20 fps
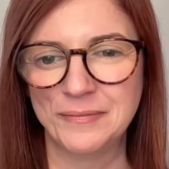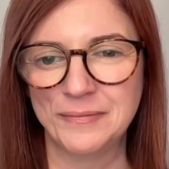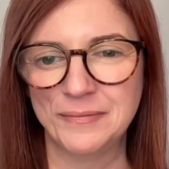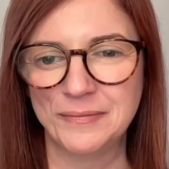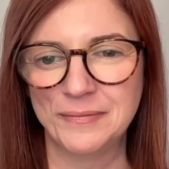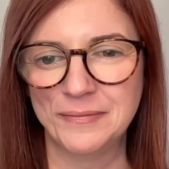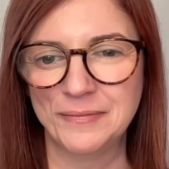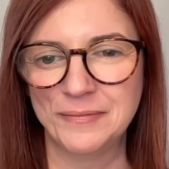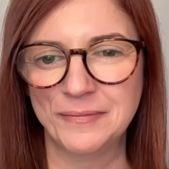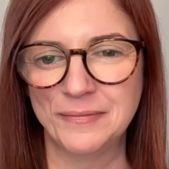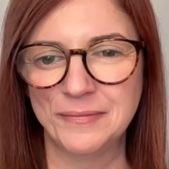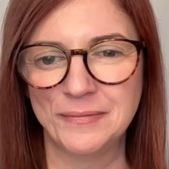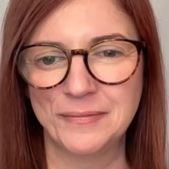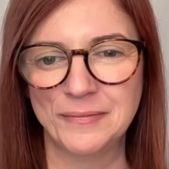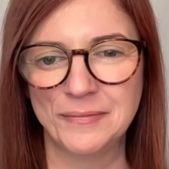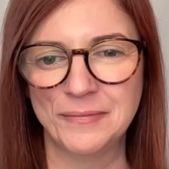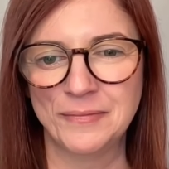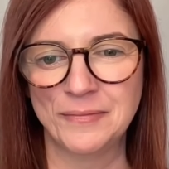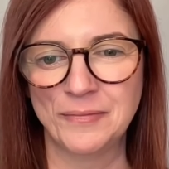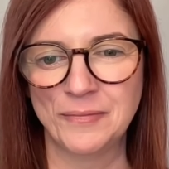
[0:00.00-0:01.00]

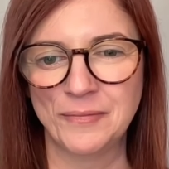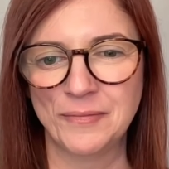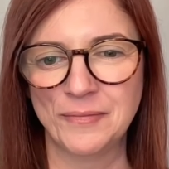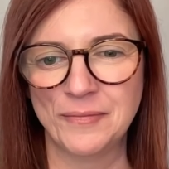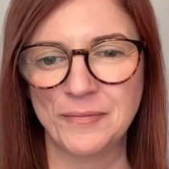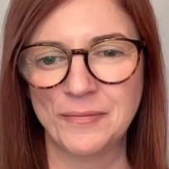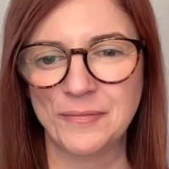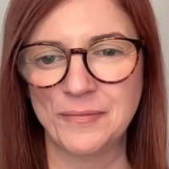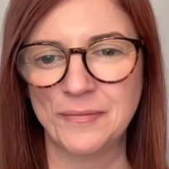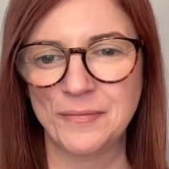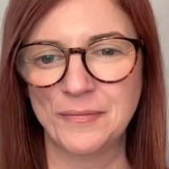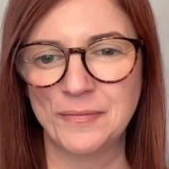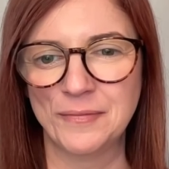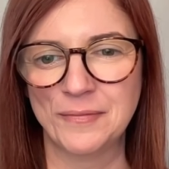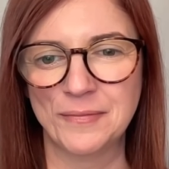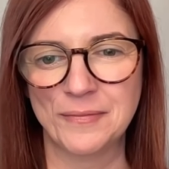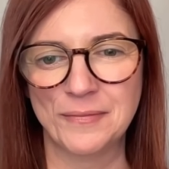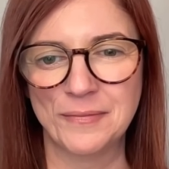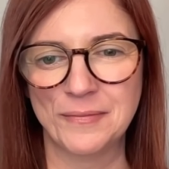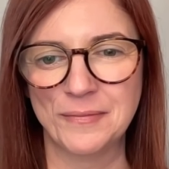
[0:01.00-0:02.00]

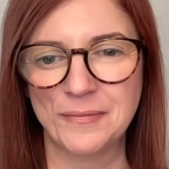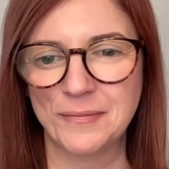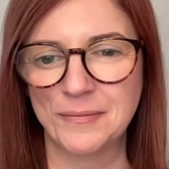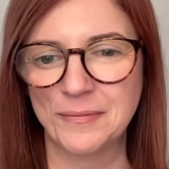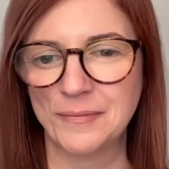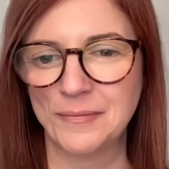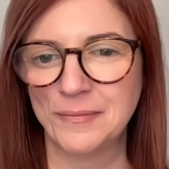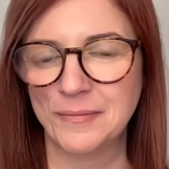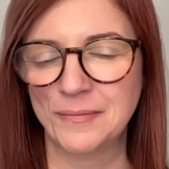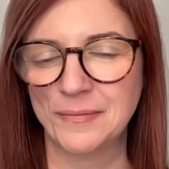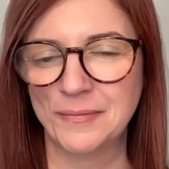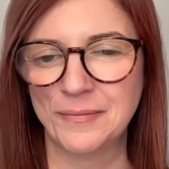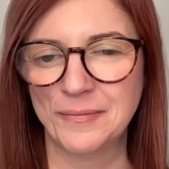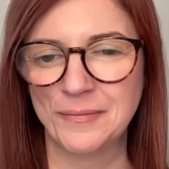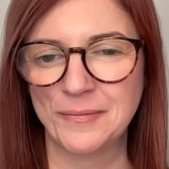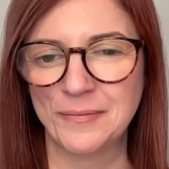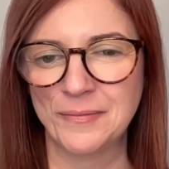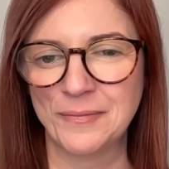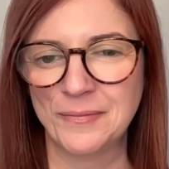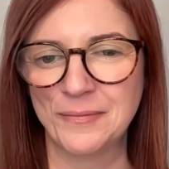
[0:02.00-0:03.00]

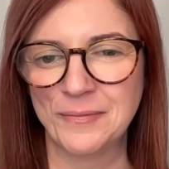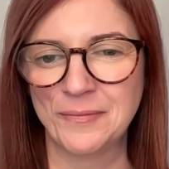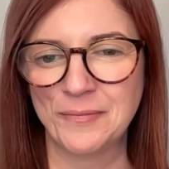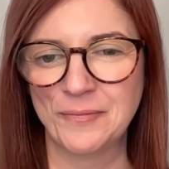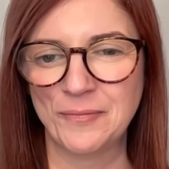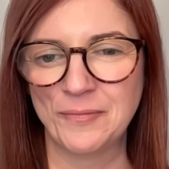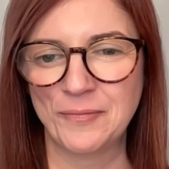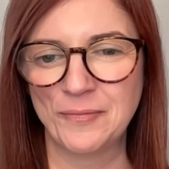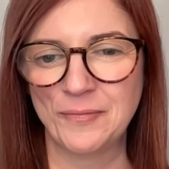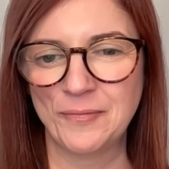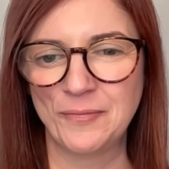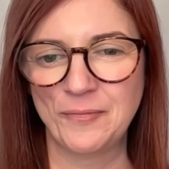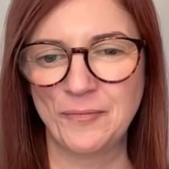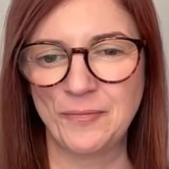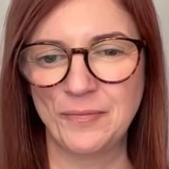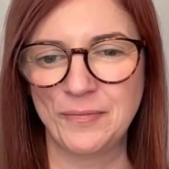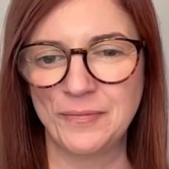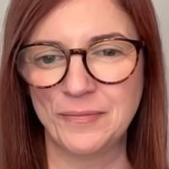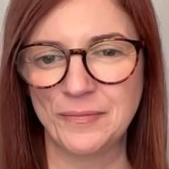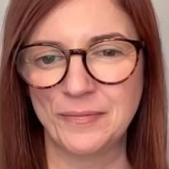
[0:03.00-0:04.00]

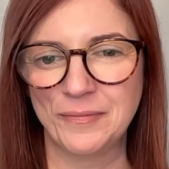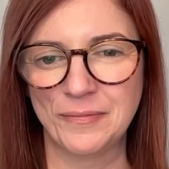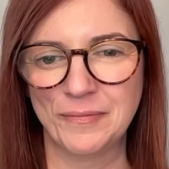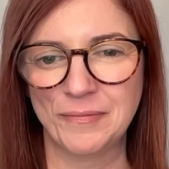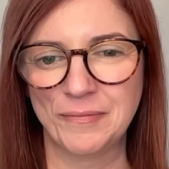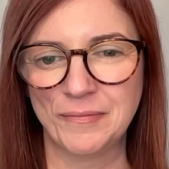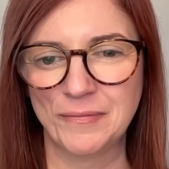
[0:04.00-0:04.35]
No words are spoken by the person on screen.